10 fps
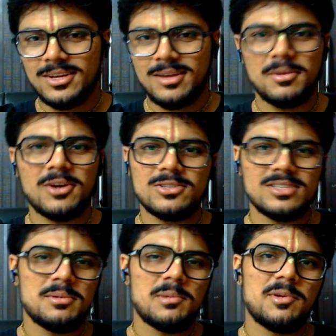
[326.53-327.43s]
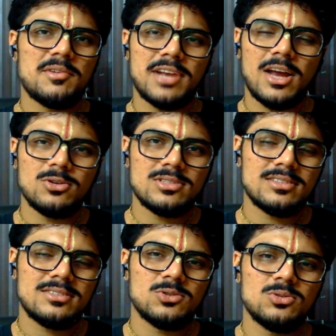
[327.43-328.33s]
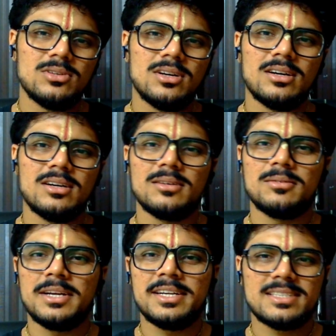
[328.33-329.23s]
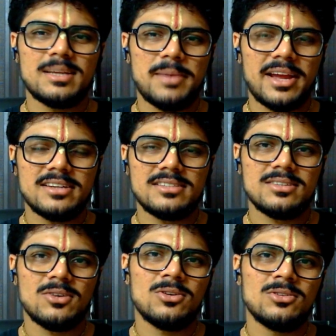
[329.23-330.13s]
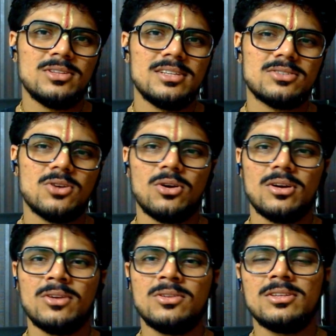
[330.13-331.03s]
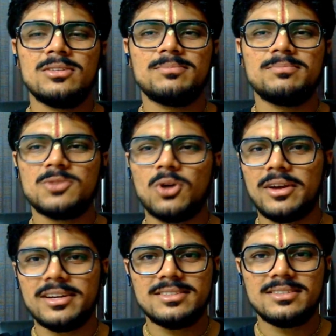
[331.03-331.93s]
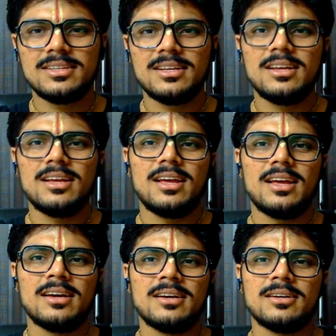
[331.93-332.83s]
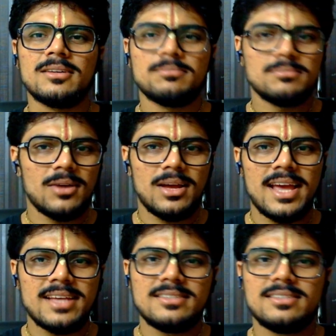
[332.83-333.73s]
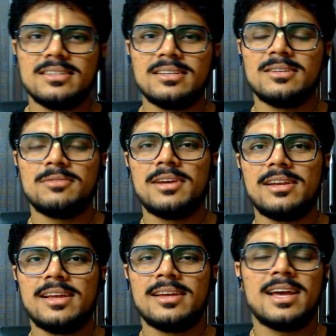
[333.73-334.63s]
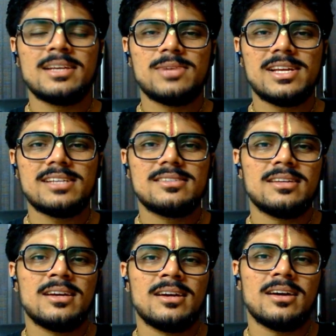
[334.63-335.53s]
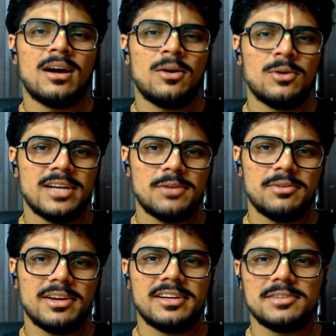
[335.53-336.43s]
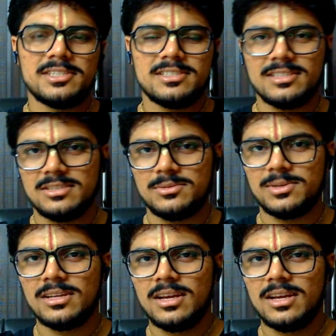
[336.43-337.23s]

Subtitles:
because eBPF allows us to intercept packets on the sockets uh, as well as our network interfaces as well.